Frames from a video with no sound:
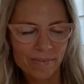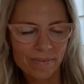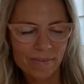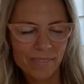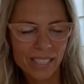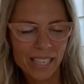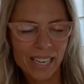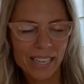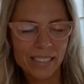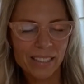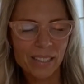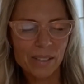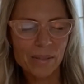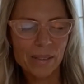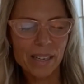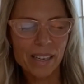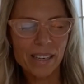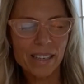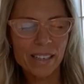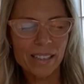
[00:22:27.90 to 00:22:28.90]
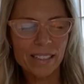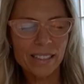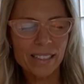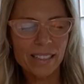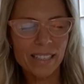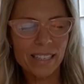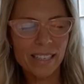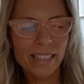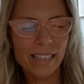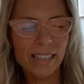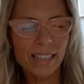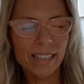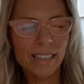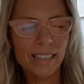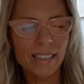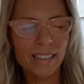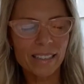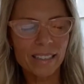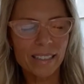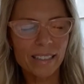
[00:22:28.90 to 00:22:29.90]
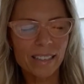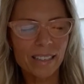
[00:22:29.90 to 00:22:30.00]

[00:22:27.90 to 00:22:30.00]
Okay, so we're asking,